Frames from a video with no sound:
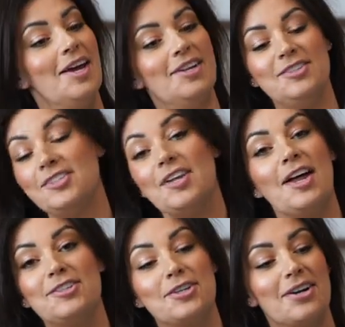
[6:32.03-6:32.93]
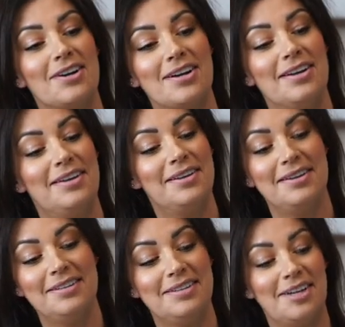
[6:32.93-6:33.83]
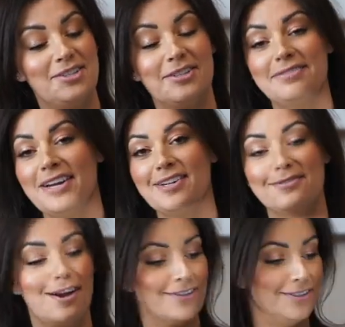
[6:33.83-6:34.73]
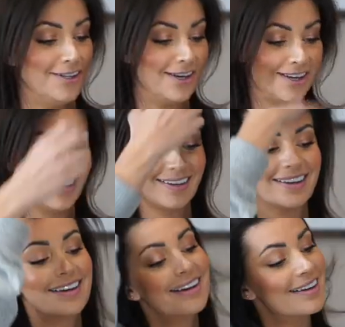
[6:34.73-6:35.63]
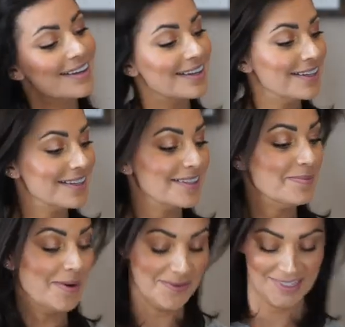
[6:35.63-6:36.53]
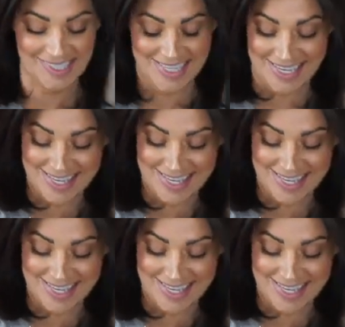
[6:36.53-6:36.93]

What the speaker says: Just not sure if I can rock the look, but we'll see.